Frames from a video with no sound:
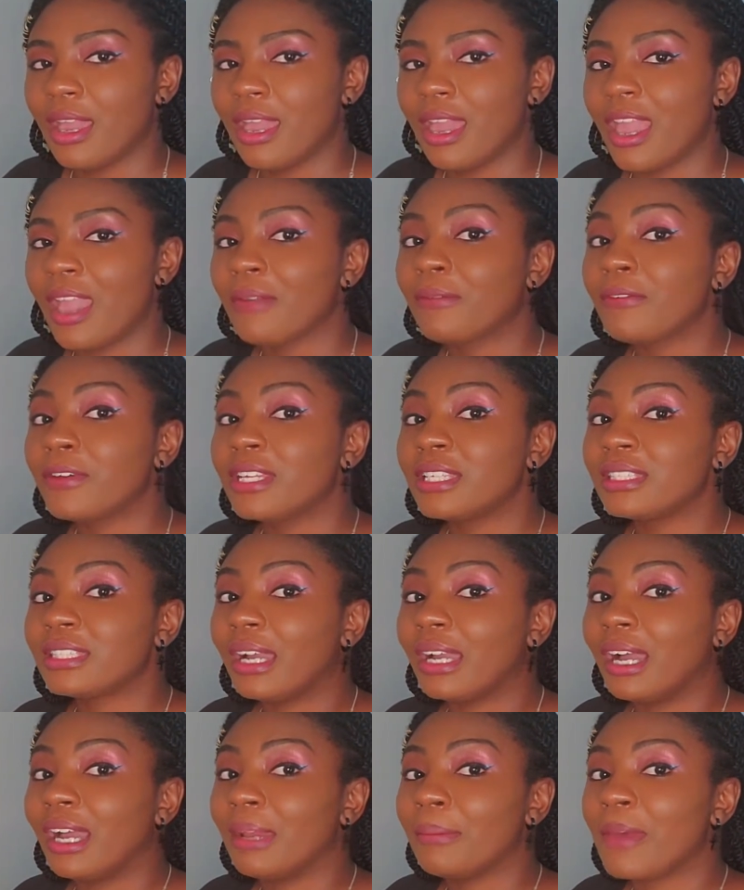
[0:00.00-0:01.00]
every
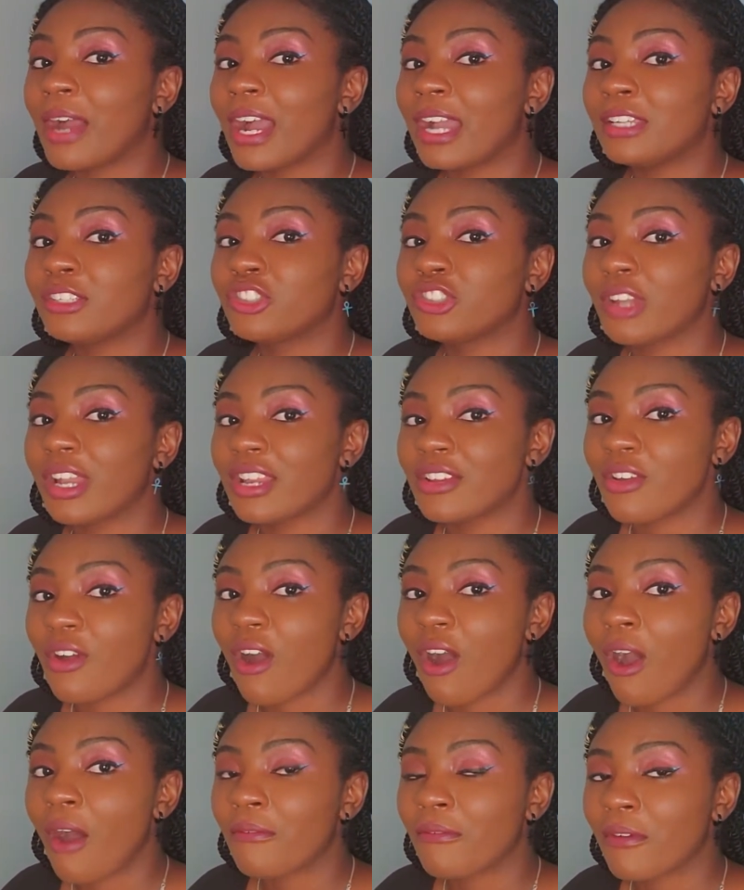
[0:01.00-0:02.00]
time I try to
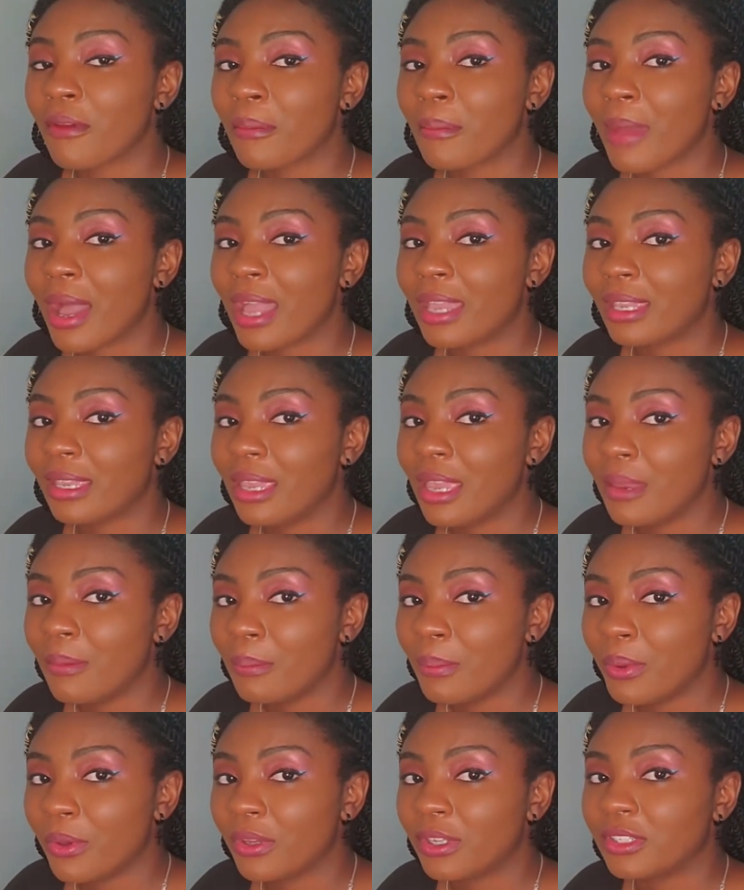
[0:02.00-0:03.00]
offer my
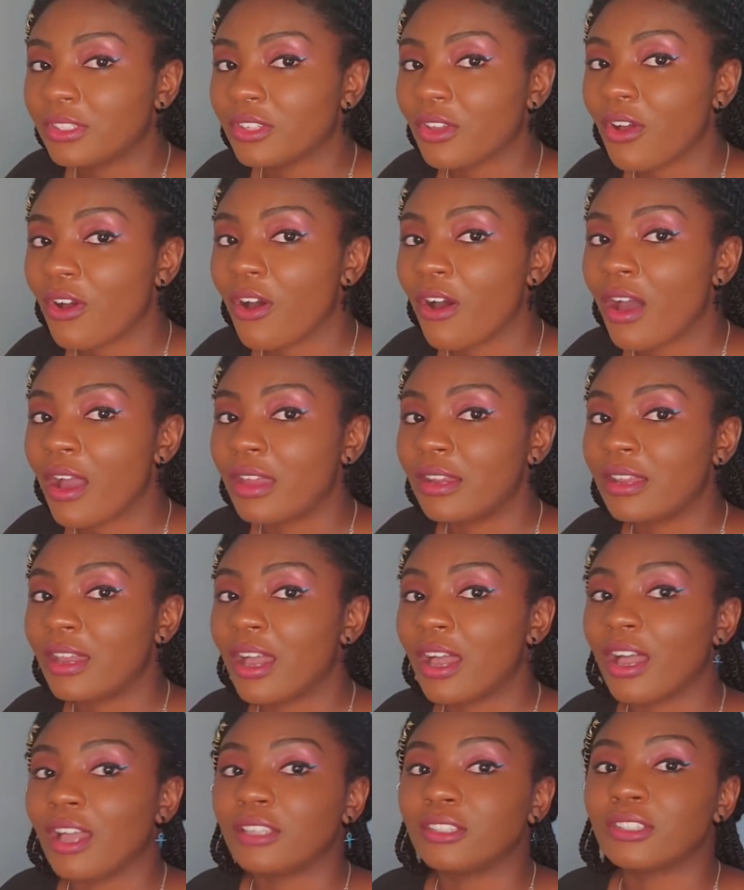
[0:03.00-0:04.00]
input on
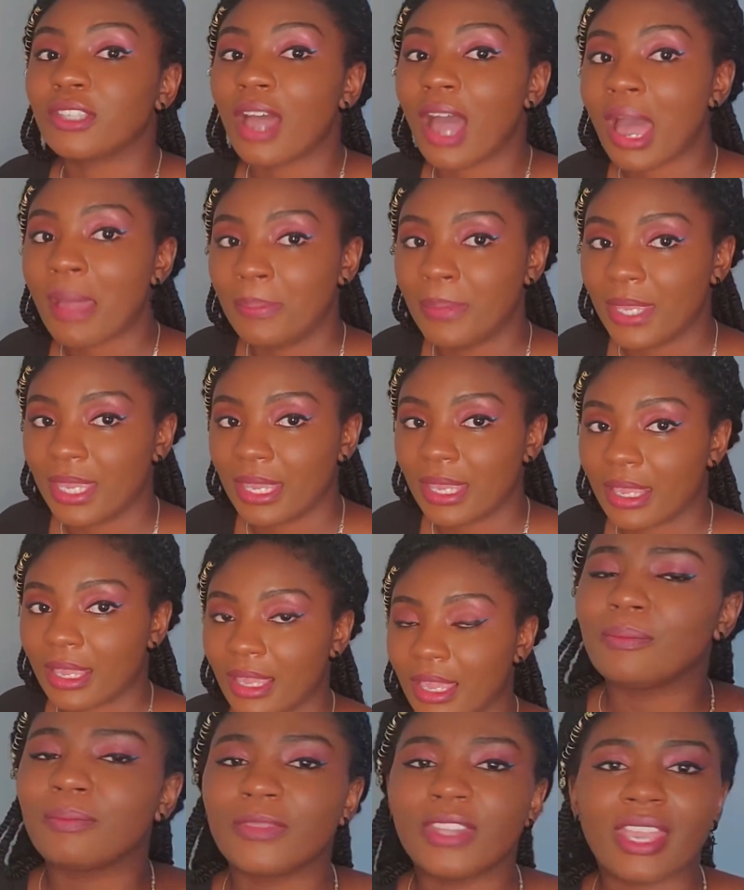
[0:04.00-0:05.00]
a topic
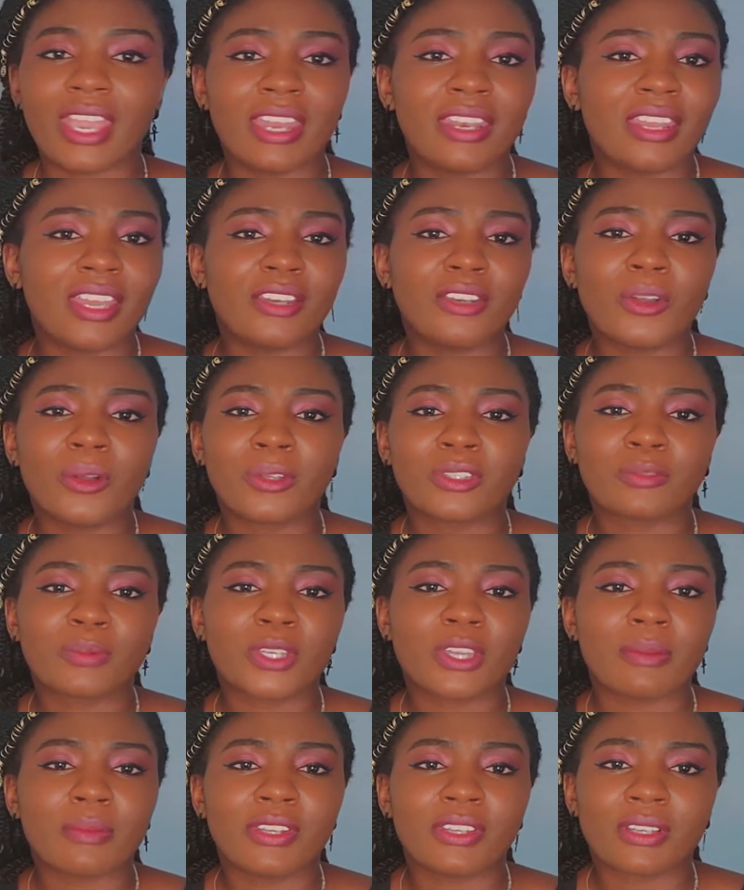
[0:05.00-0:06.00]
and I know it's
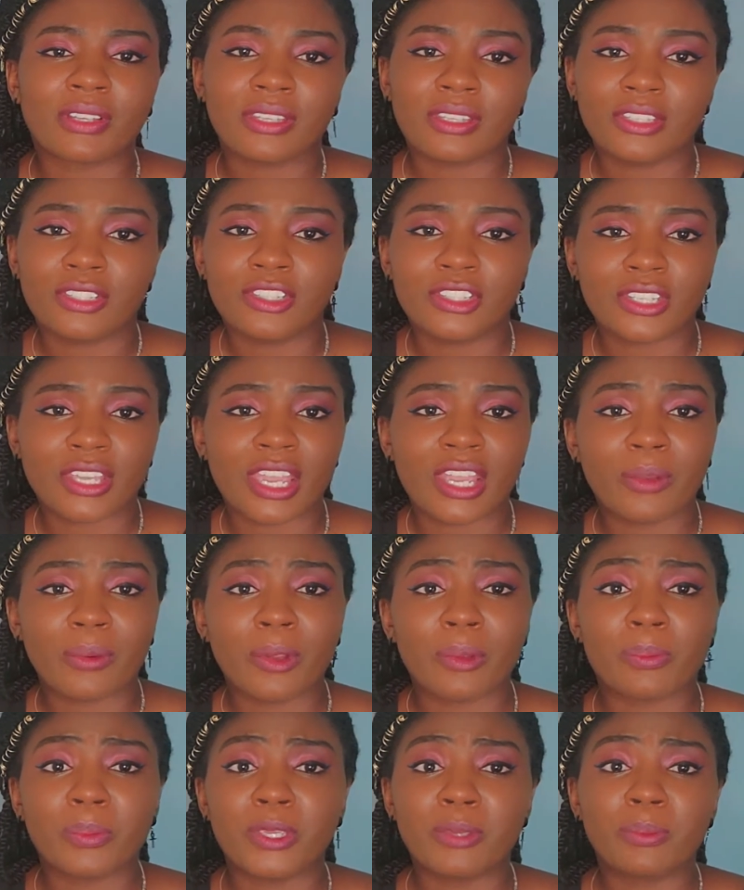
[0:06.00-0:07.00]
becoming a cliche
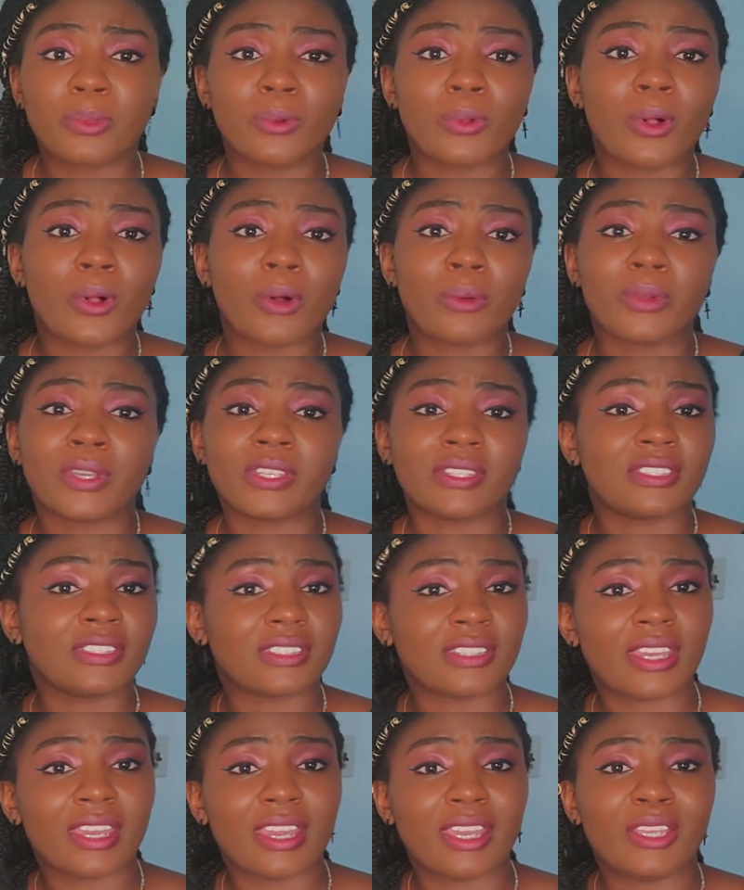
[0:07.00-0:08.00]
where people always
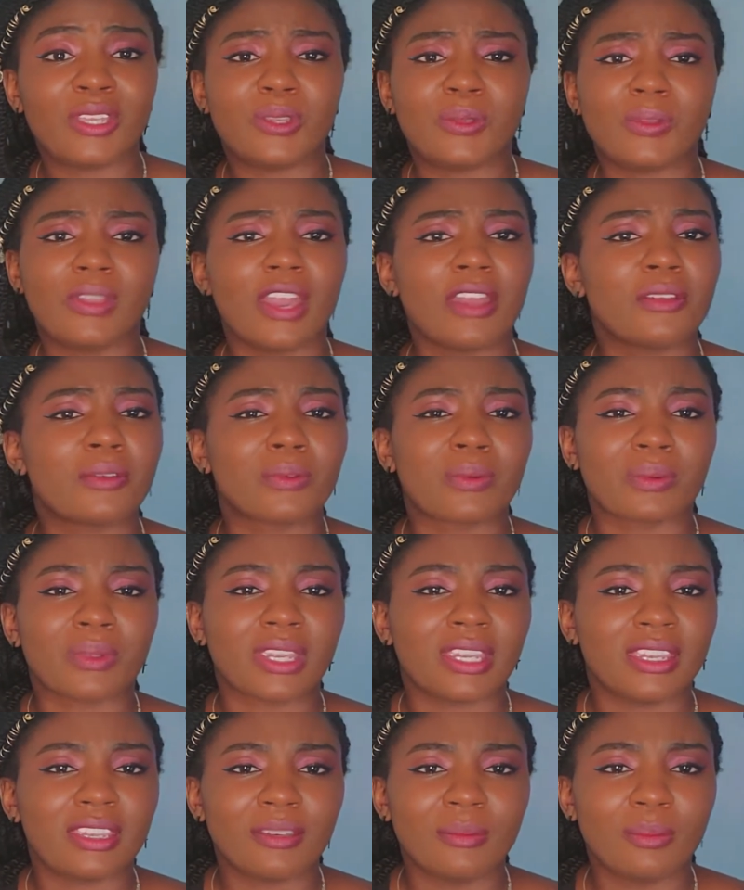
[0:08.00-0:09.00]
say you gotta
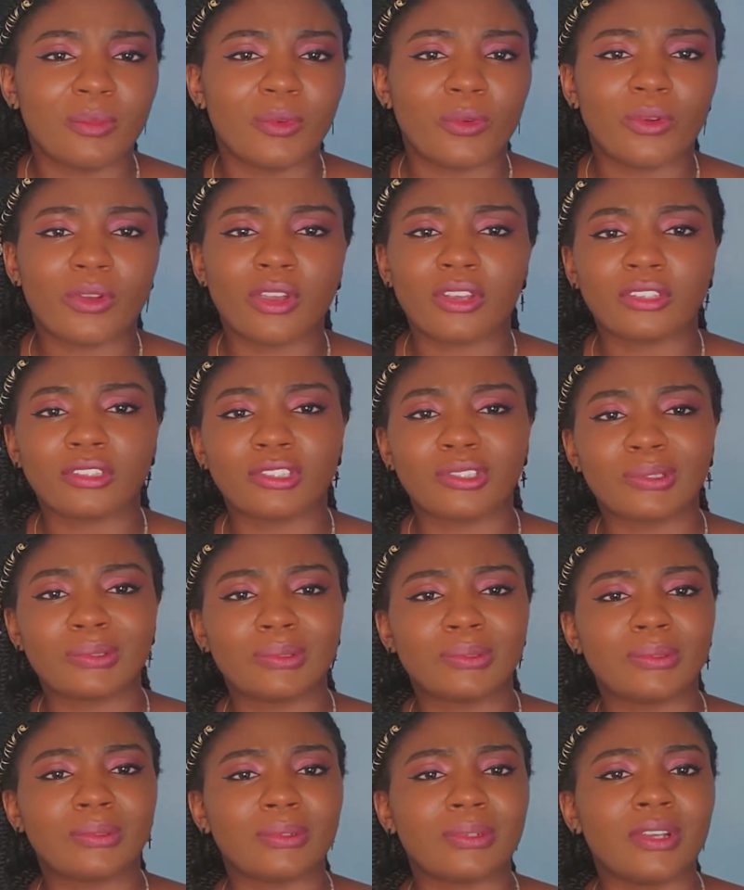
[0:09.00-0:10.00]
read more
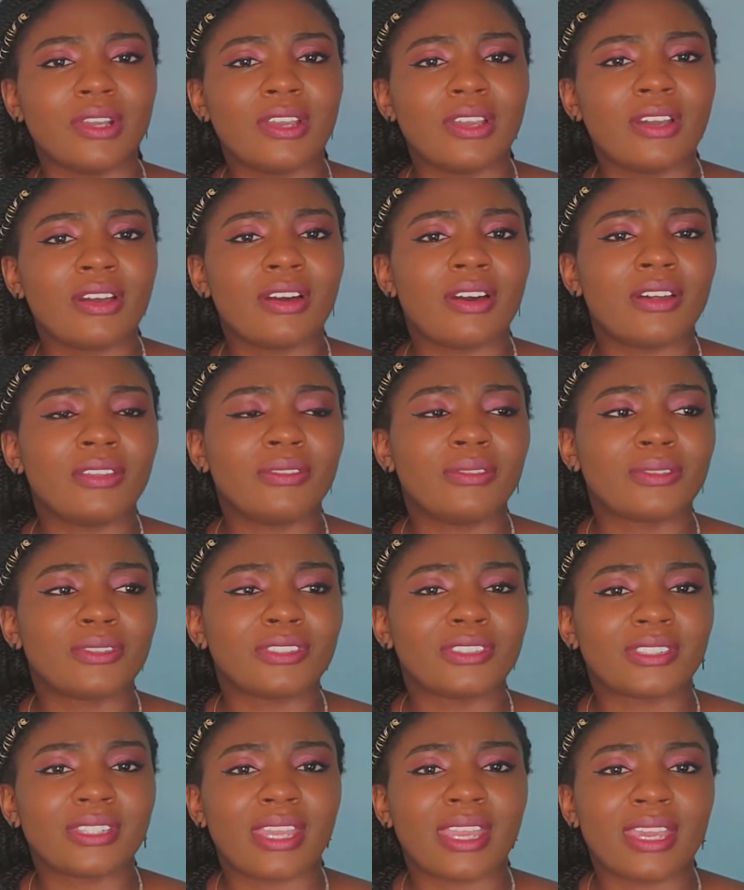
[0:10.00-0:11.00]
to
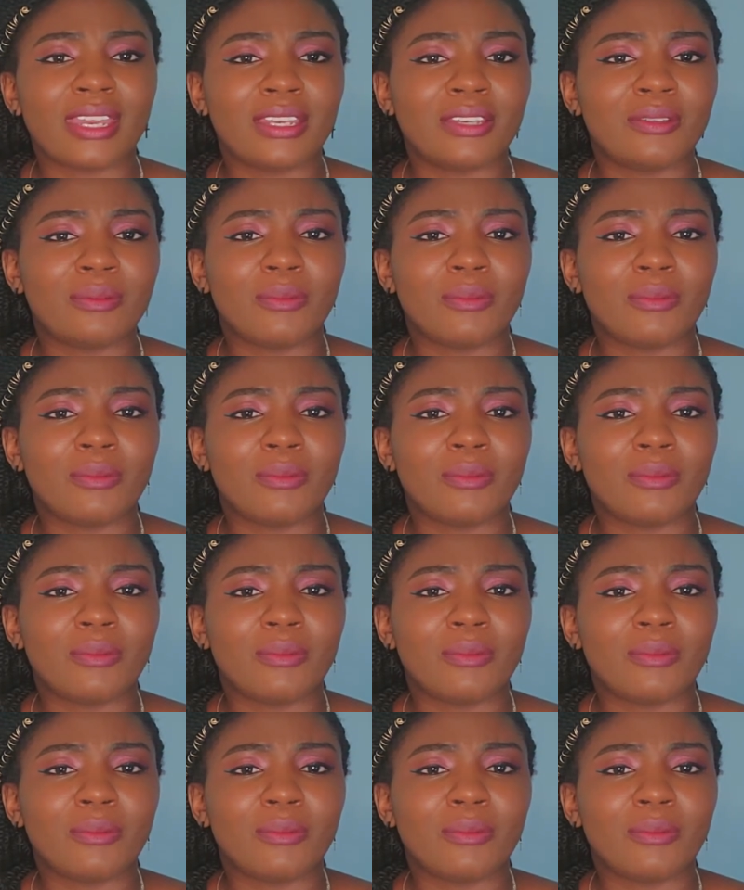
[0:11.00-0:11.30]
understand.